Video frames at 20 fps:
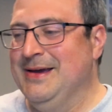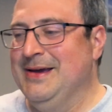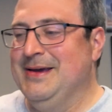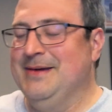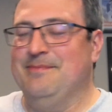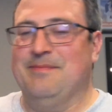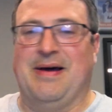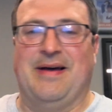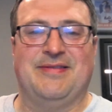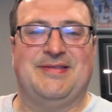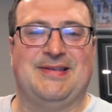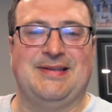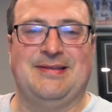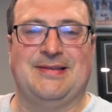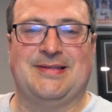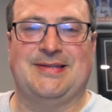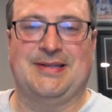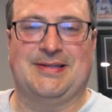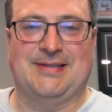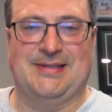Might have seen
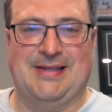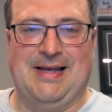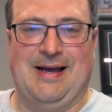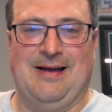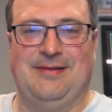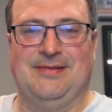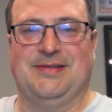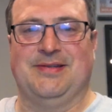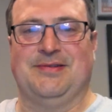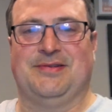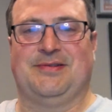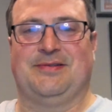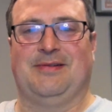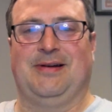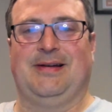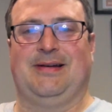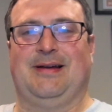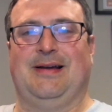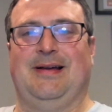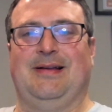6,000
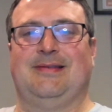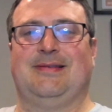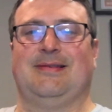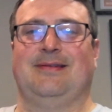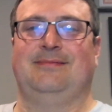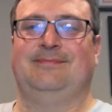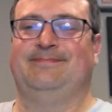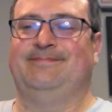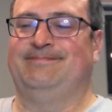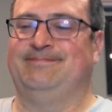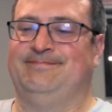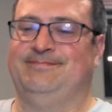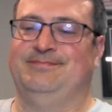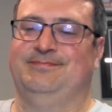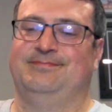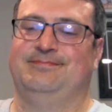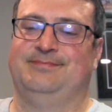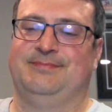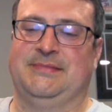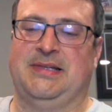strikeouts.
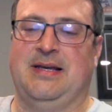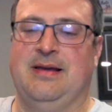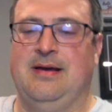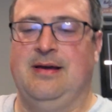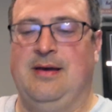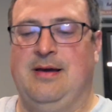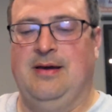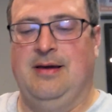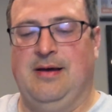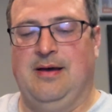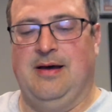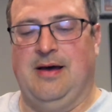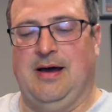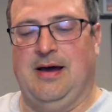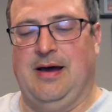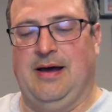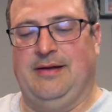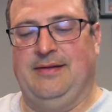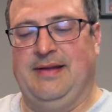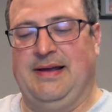
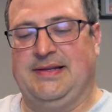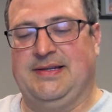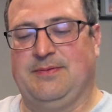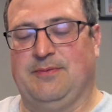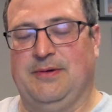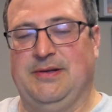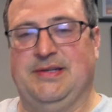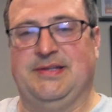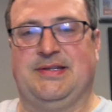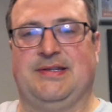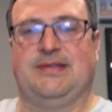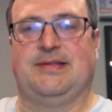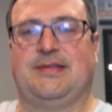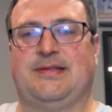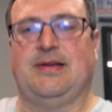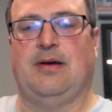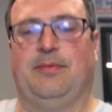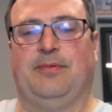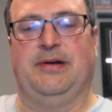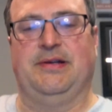Next one
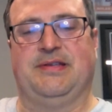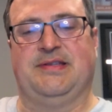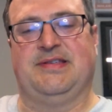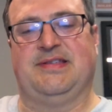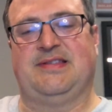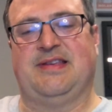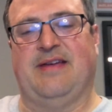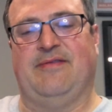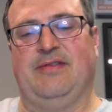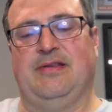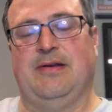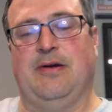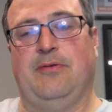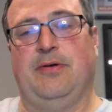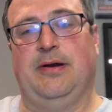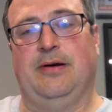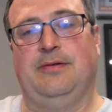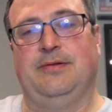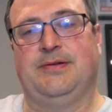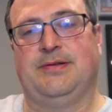celebrates his 7
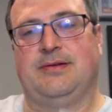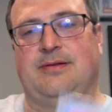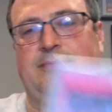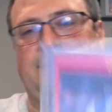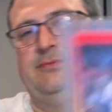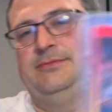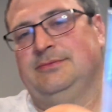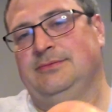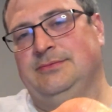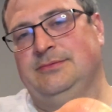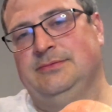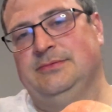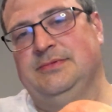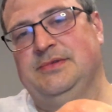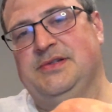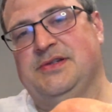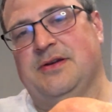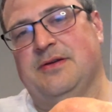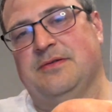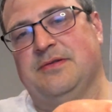no-hitters.
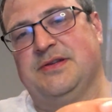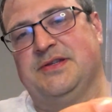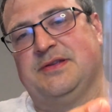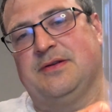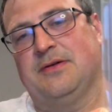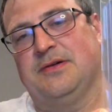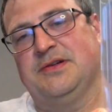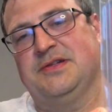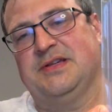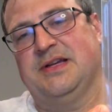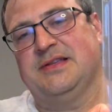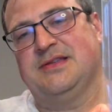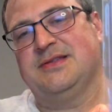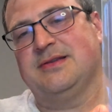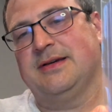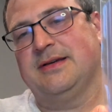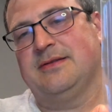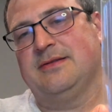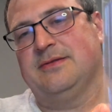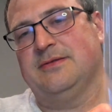So the star sets
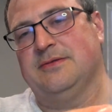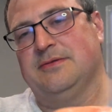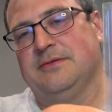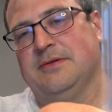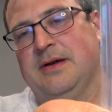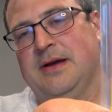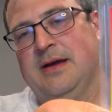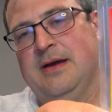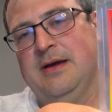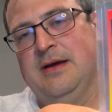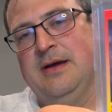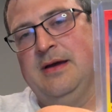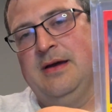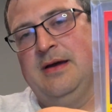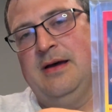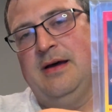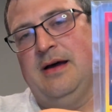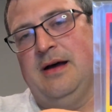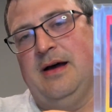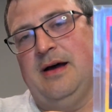like to
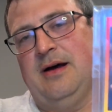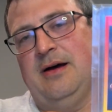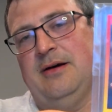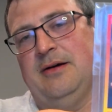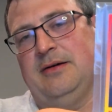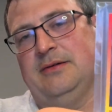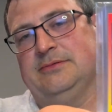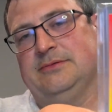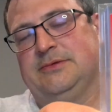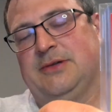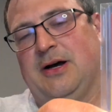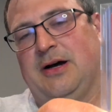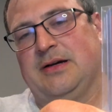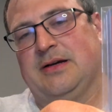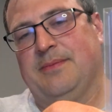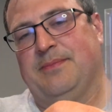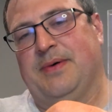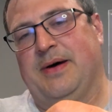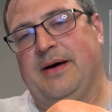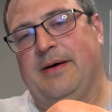talk
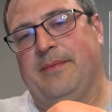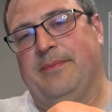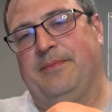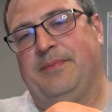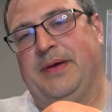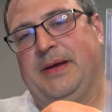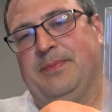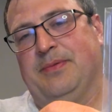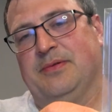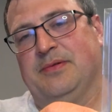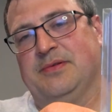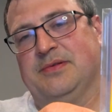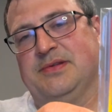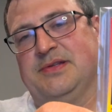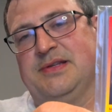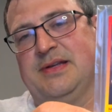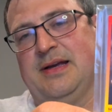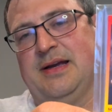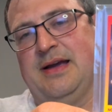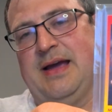about
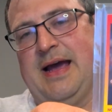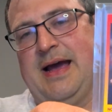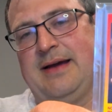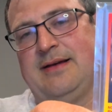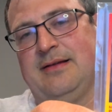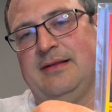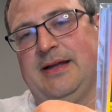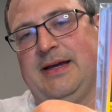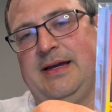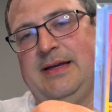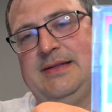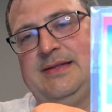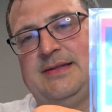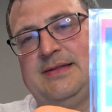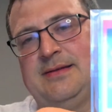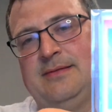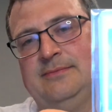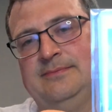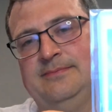people's accolades.